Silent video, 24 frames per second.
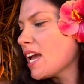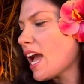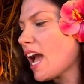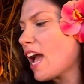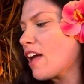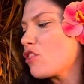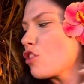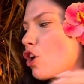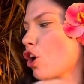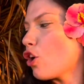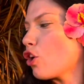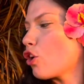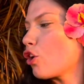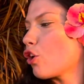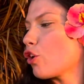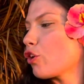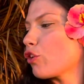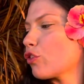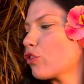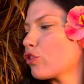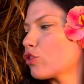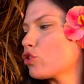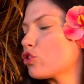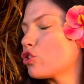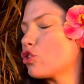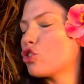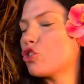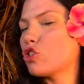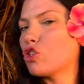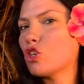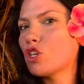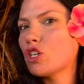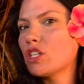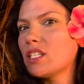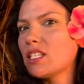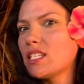and the earth
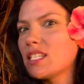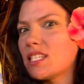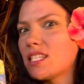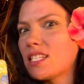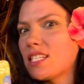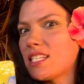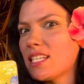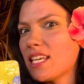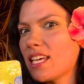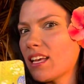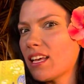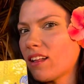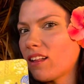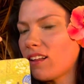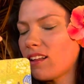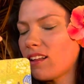stood still.